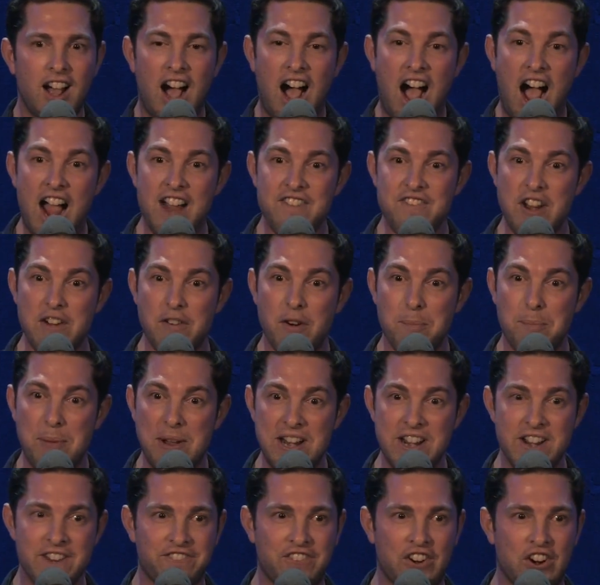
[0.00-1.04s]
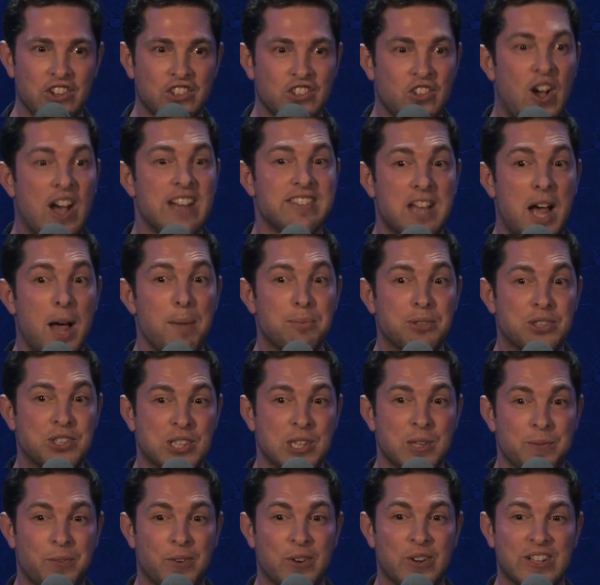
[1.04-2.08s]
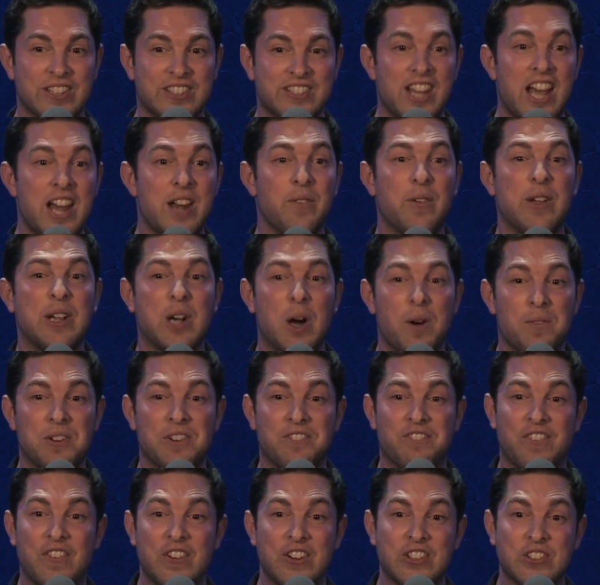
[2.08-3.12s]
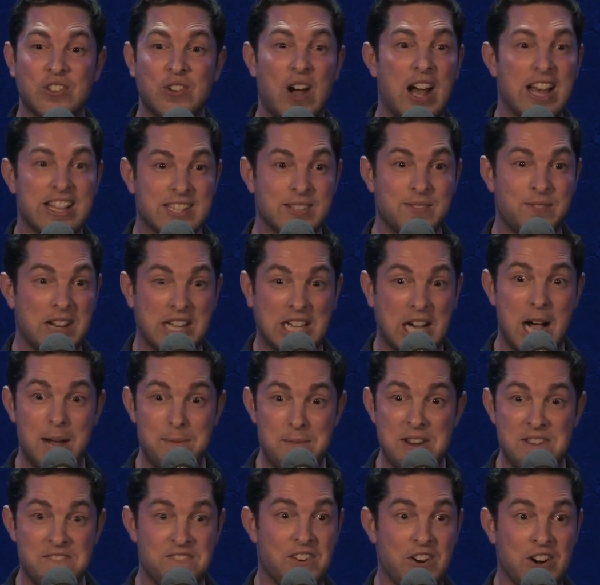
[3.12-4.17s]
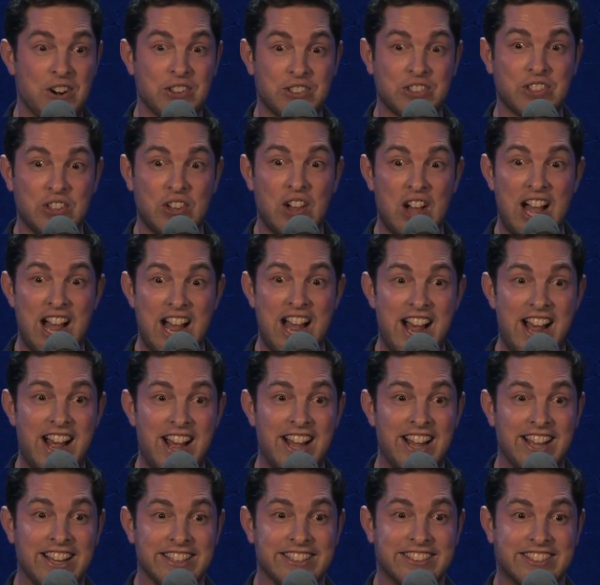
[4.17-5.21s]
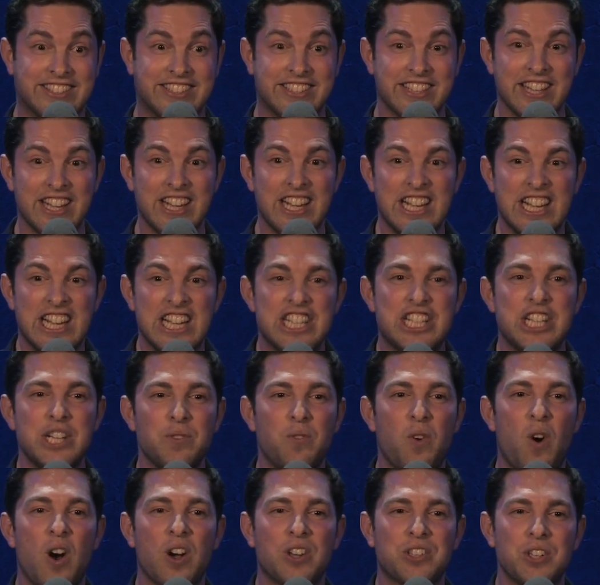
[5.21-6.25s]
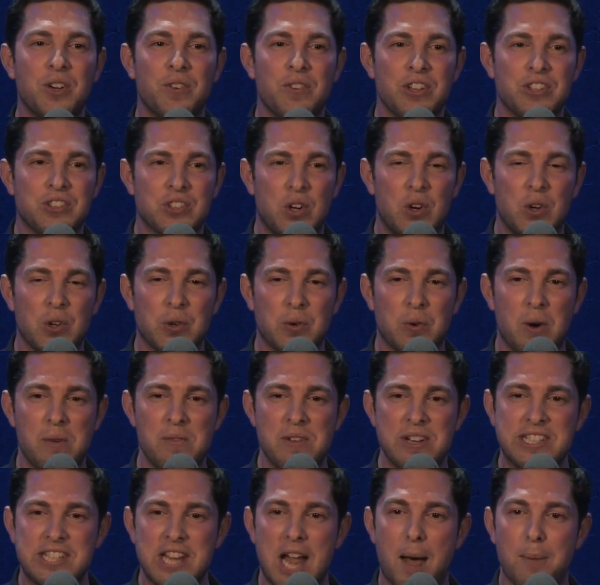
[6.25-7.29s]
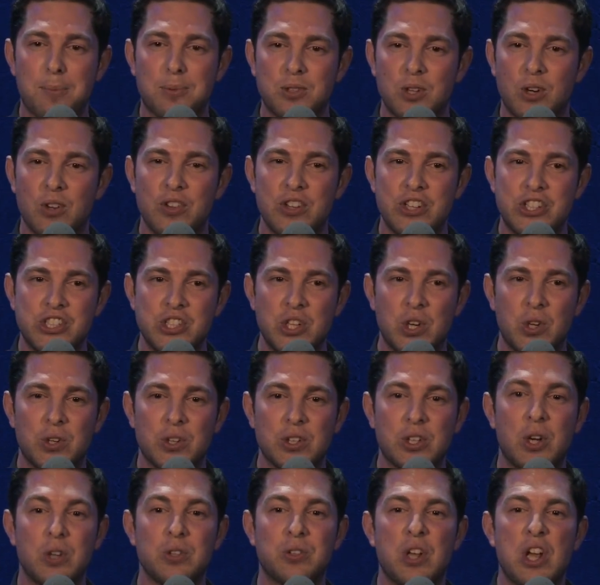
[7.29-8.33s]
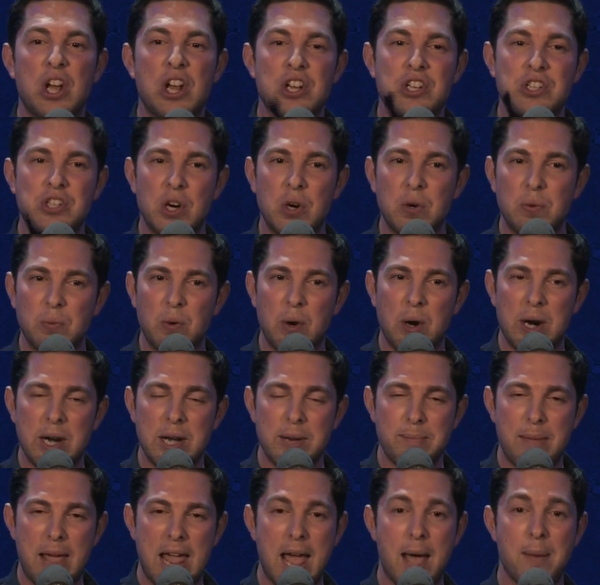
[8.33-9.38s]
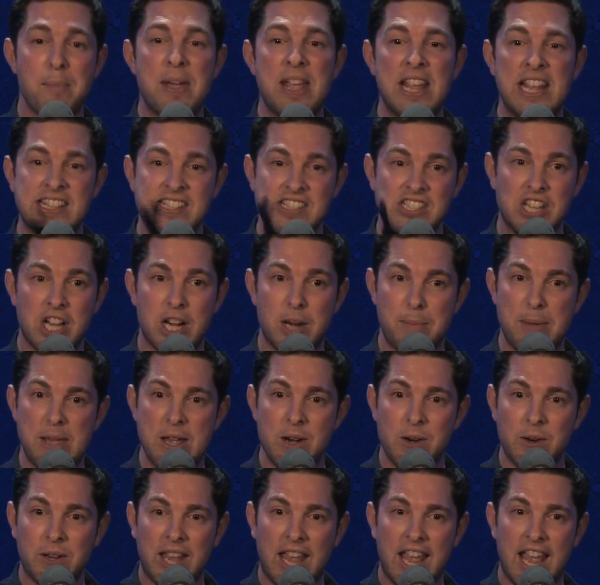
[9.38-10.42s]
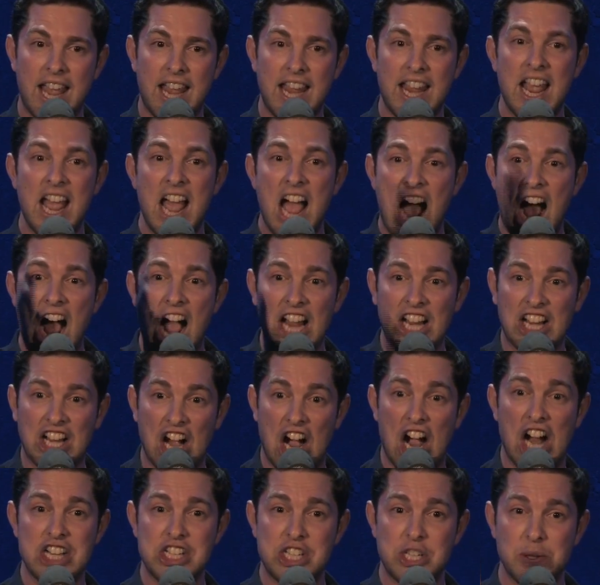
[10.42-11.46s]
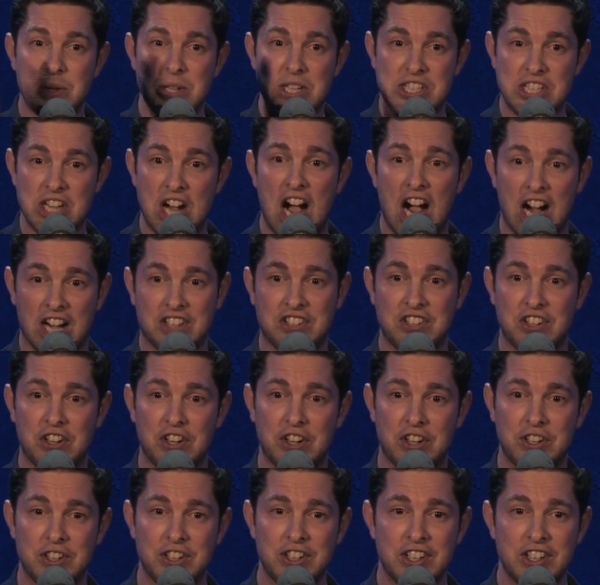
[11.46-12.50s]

I've never been to first class. I'm super excited. We go up to first class. I'm like, I'm in first class. She walks over to this older woman, taps her on the shoulder, goes, don't worry, ma'am. It's going to be okay. I got you a doctor.